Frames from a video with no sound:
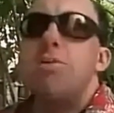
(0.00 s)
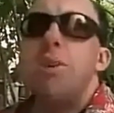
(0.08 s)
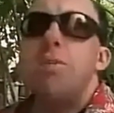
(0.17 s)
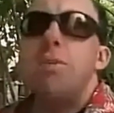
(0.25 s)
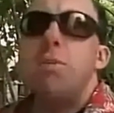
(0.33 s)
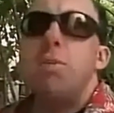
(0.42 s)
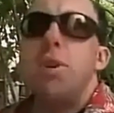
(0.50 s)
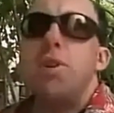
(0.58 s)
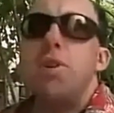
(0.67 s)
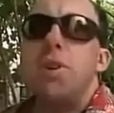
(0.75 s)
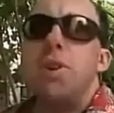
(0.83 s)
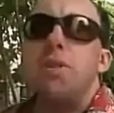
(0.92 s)
you may be
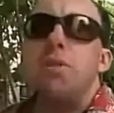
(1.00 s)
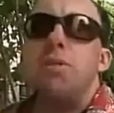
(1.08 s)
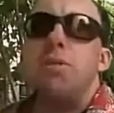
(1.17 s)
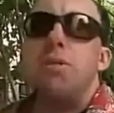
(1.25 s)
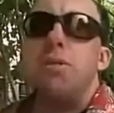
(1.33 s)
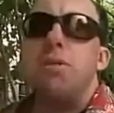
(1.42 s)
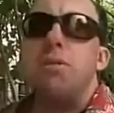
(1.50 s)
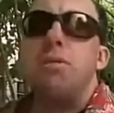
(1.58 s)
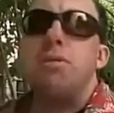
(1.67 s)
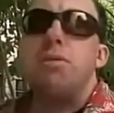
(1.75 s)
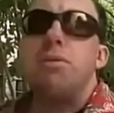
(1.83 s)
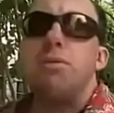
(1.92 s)
wondering
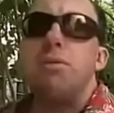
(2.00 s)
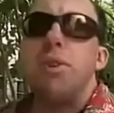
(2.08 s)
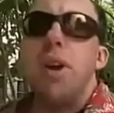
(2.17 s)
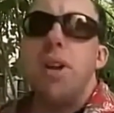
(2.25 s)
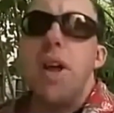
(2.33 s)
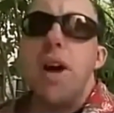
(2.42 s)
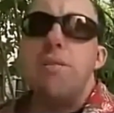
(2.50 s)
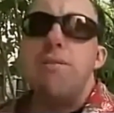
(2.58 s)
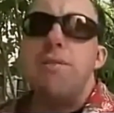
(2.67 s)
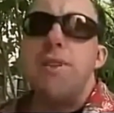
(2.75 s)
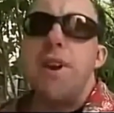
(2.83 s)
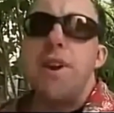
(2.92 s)
a lot of